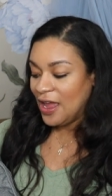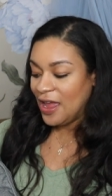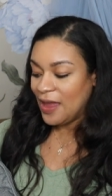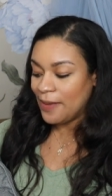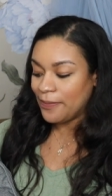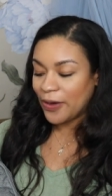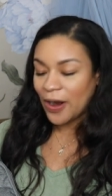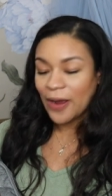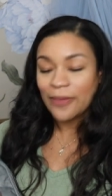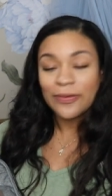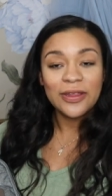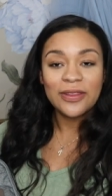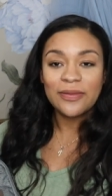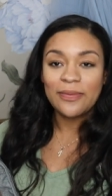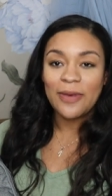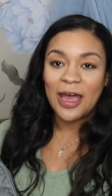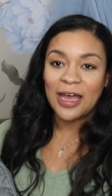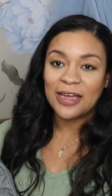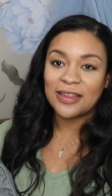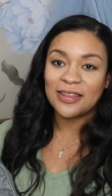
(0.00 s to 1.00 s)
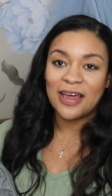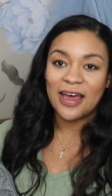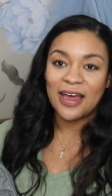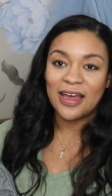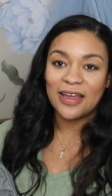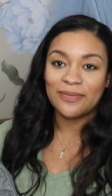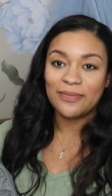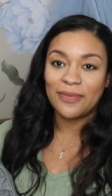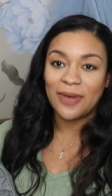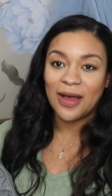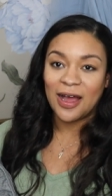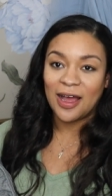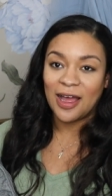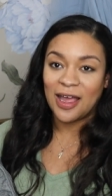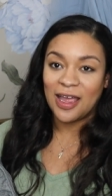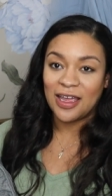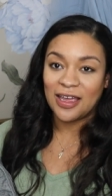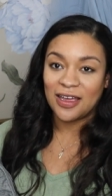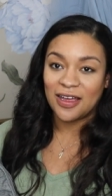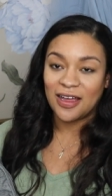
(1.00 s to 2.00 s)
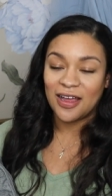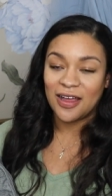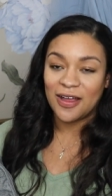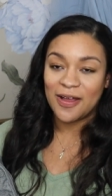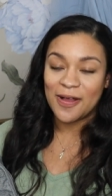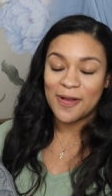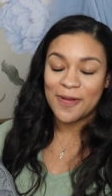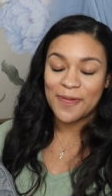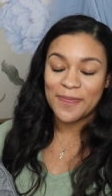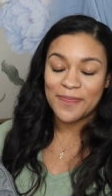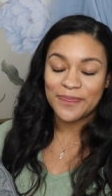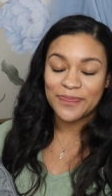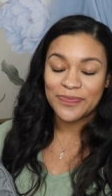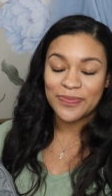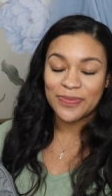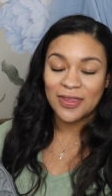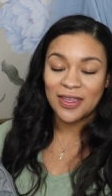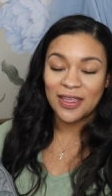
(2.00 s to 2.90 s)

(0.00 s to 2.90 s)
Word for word: and probably the bag that my um,